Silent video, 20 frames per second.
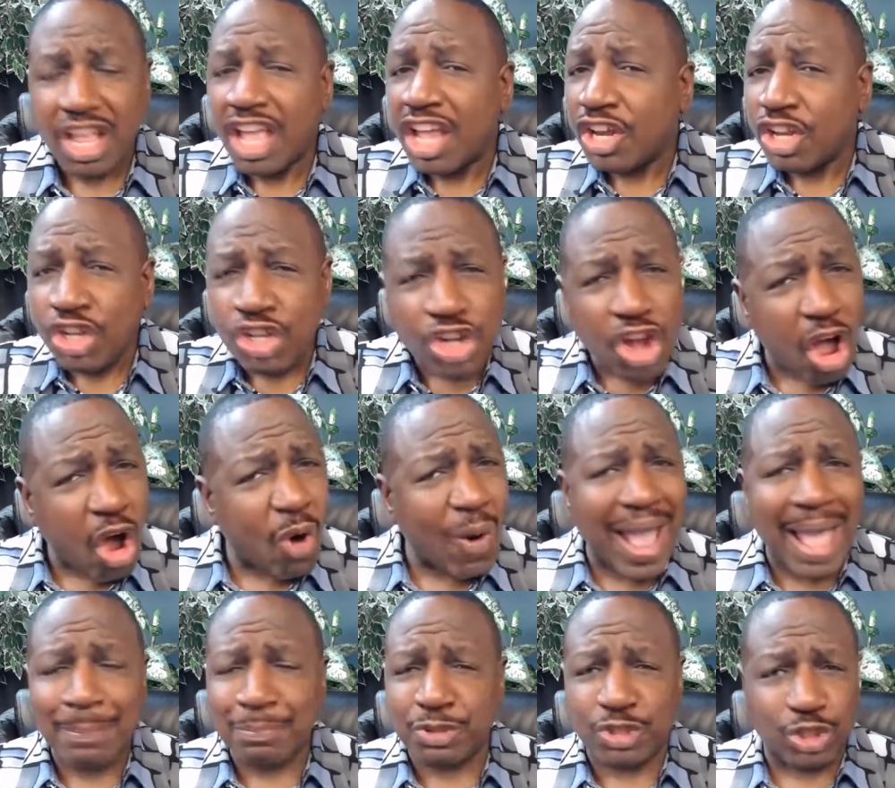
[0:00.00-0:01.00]
No,
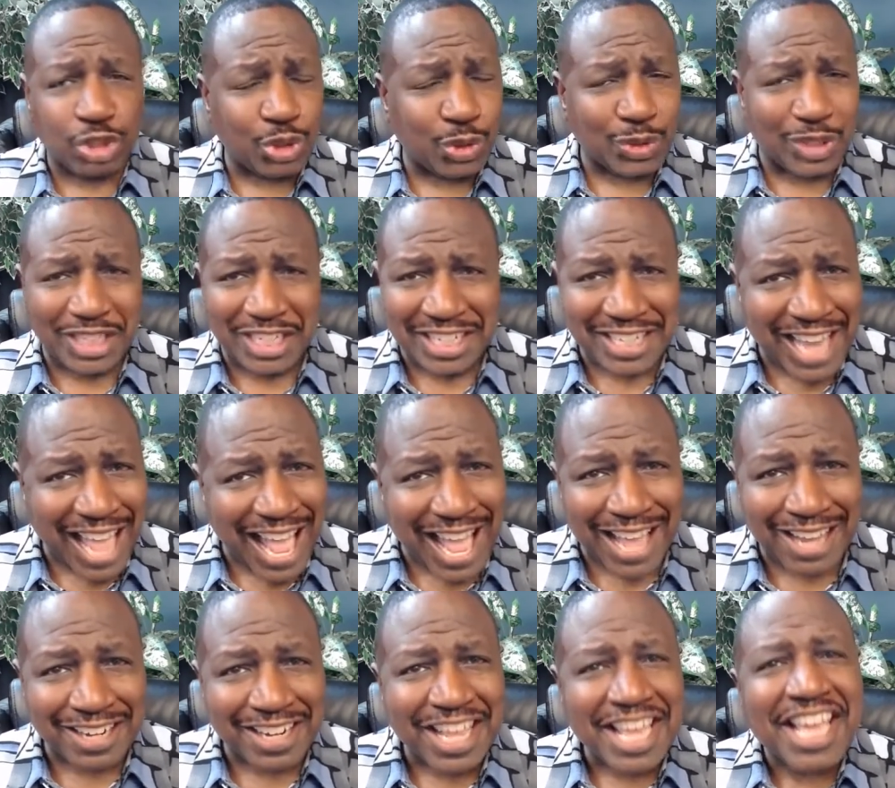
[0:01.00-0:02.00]
absolutely not.